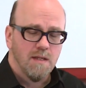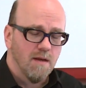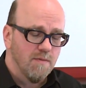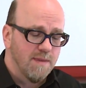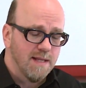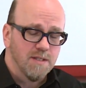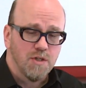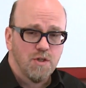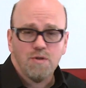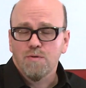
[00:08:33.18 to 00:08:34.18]
Now, that's a
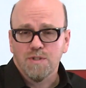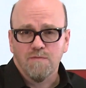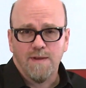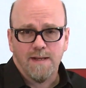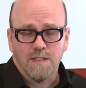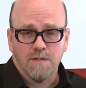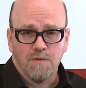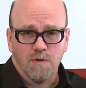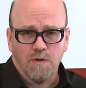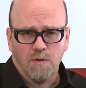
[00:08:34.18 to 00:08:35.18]
huge advantage if
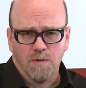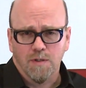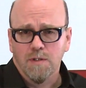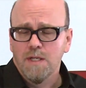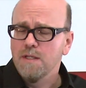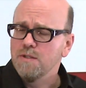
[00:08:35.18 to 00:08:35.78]
you're an owner.